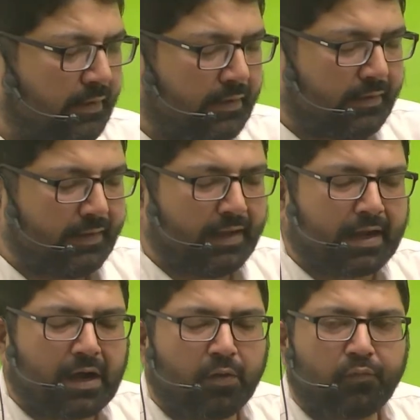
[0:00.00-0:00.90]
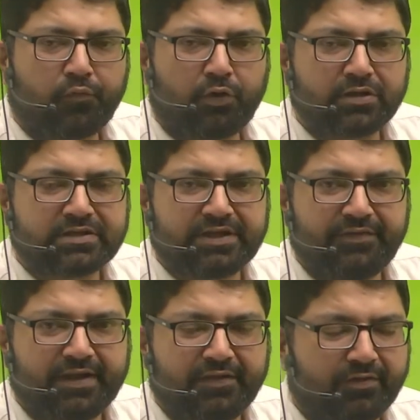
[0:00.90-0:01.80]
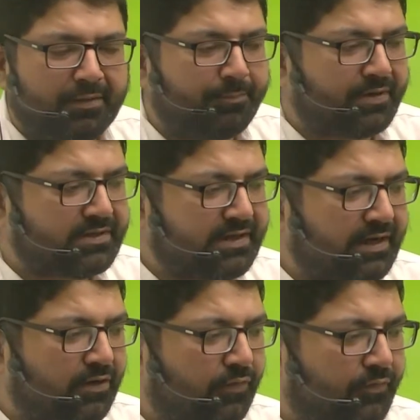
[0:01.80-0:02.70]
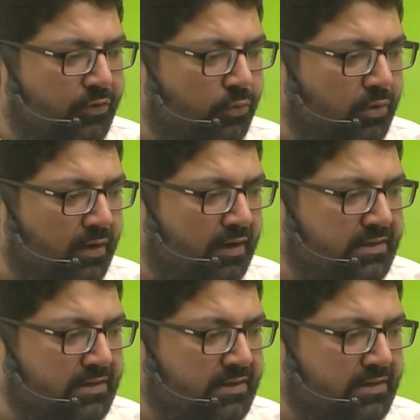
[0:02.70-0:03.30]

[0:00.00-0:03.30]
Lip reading: They account for 71% of the total Earth's